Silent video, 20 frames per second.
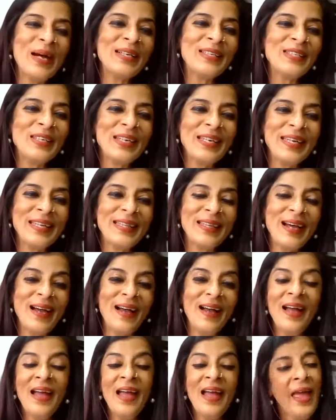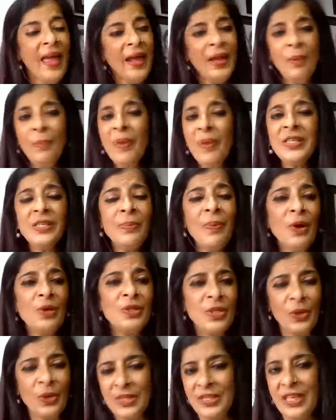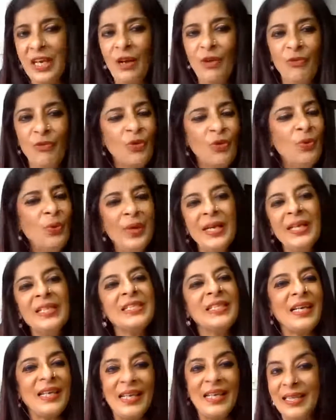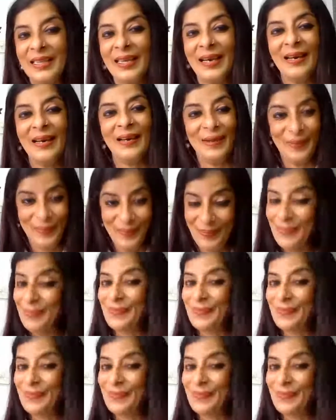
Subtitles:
much, Anita. And a bit about yourself. Who is Anita?